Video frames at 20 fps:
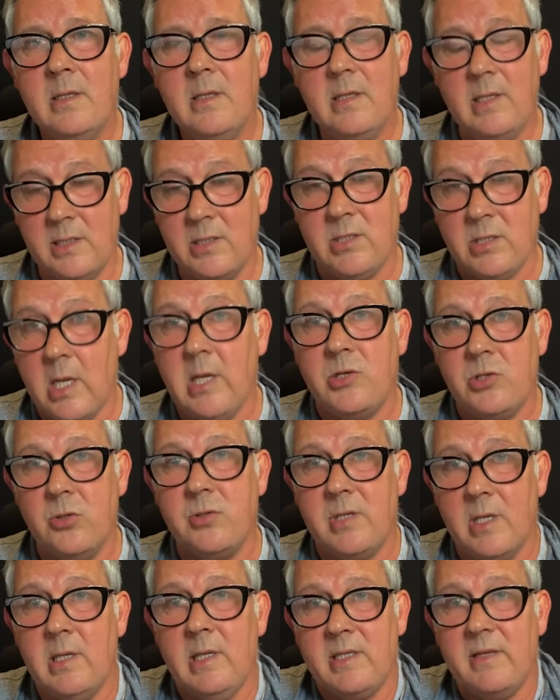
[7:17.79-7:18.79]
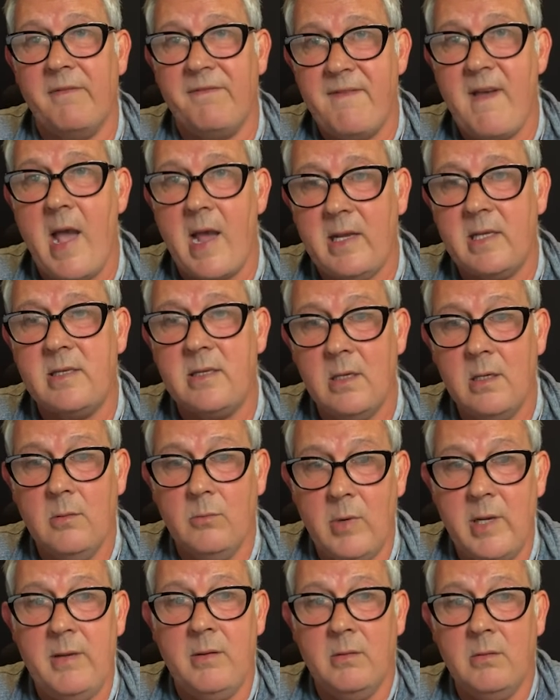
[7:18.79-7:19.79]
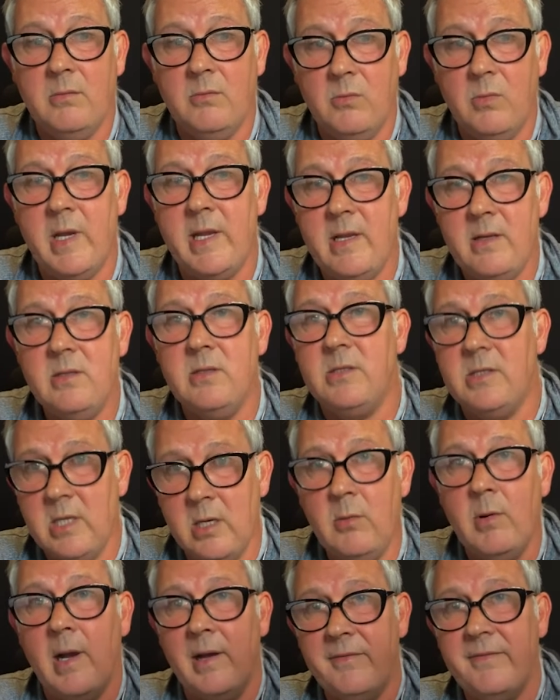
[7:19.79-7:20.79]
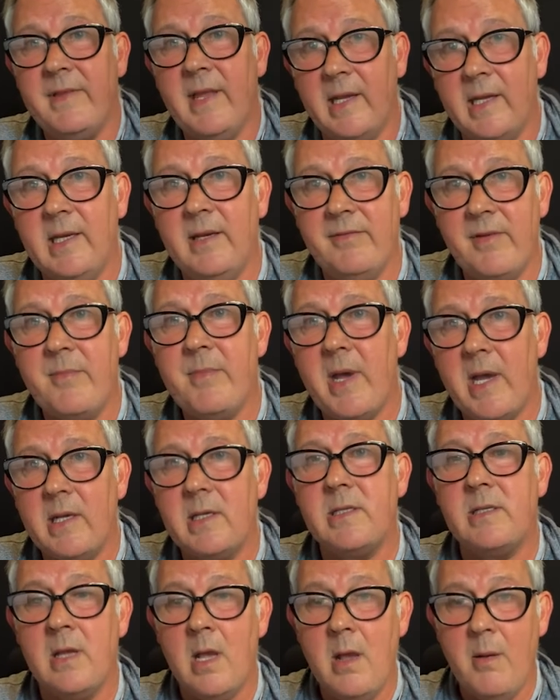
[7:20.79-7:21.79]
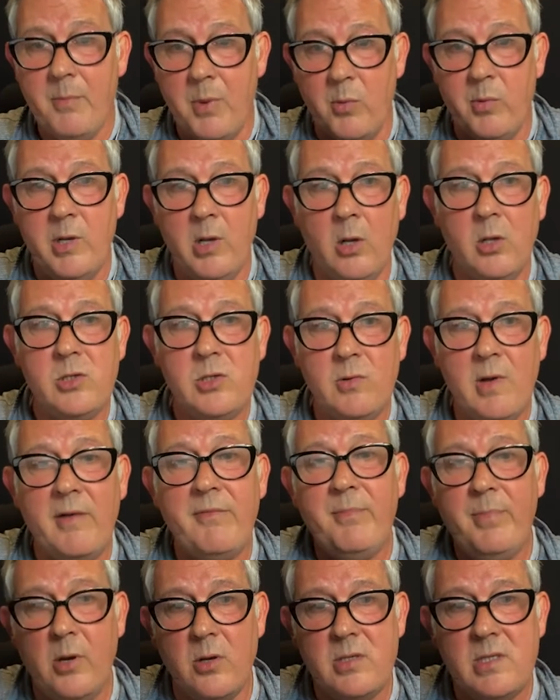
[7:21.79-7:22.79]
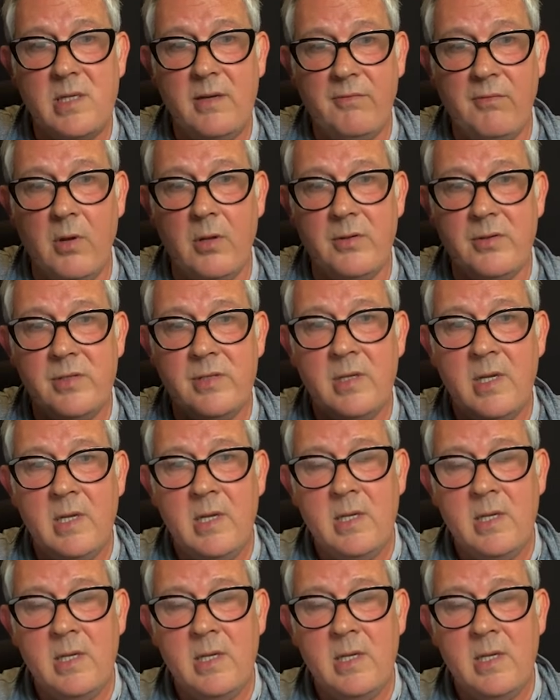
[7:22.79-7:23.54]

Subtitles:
It's a fact. We do have negative impacts, but we also have positive ones.